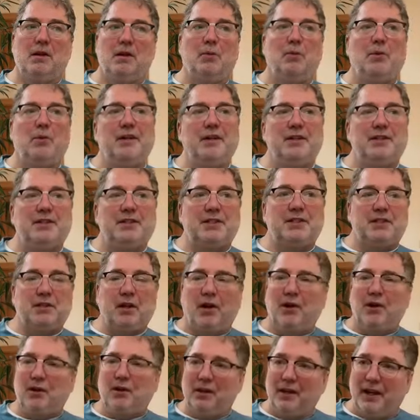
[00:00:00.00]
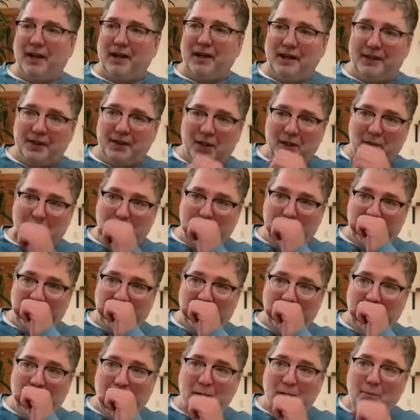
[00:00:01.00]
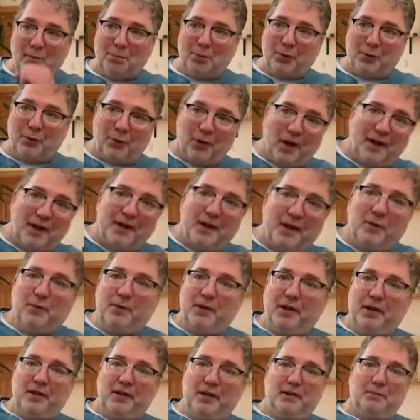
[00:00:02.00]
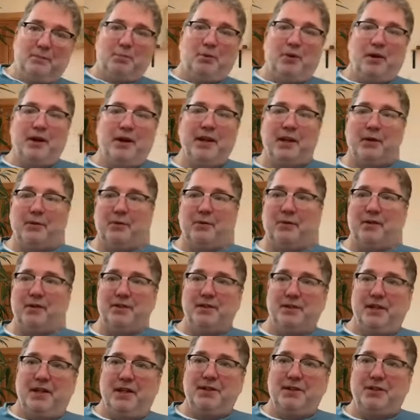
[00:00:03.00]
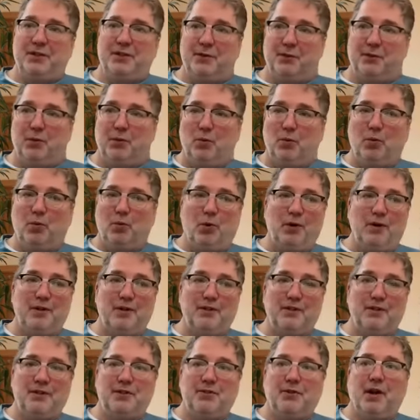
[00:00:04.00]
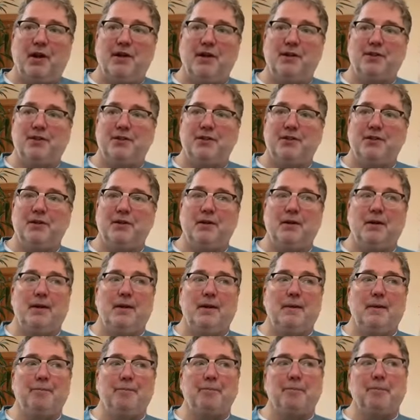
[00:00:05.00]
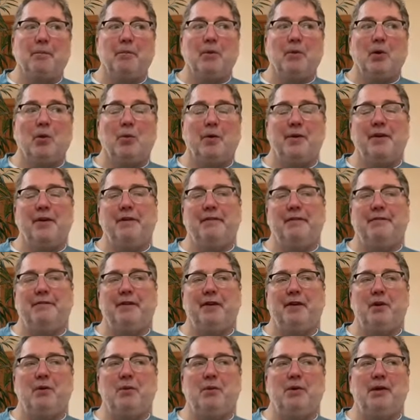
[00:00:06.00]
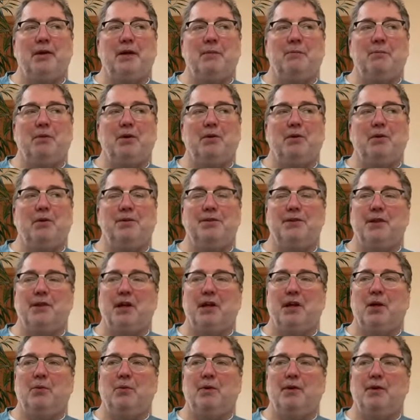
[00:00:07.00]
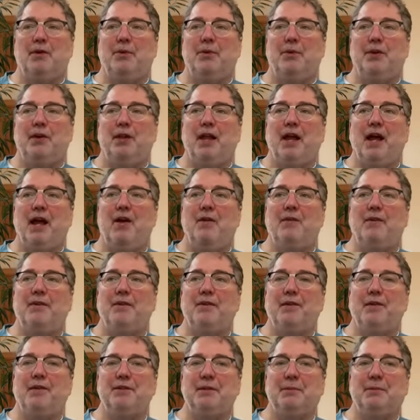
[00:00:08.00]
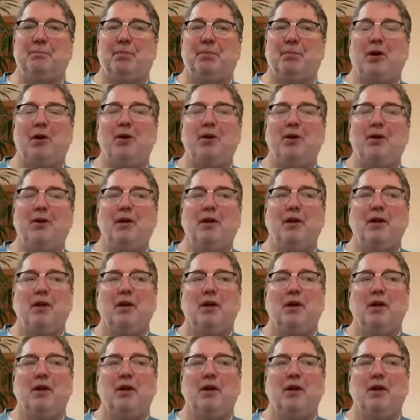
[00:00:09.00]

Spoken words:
And when you start letting there be pranic realization reward structure, when you feel where your bones are, when you allow that there's a part